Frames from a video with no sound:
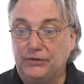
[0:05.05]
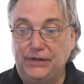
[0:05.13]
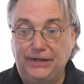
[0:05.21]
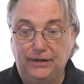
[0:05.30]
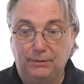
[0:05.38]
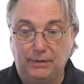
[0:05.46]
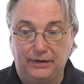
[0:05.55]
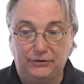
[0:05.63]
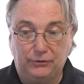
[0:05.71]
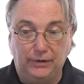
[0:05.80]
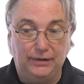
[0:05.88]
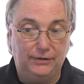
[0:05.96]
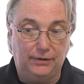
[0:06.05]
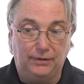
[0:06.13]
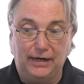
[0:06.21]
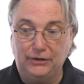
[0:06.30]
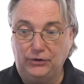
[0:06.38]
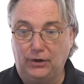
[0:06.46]
you're seeing on my screen is the
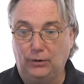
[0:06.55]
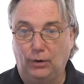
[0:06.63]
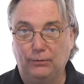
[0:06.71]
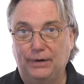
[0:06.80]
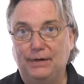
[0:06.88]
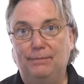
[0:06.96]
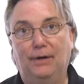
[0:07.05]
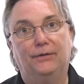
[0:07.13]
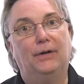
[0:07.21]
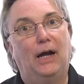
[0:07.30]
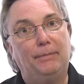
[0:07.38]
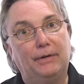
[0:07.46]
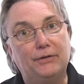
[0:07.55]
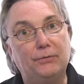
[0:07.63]
line chart already built. I'm going to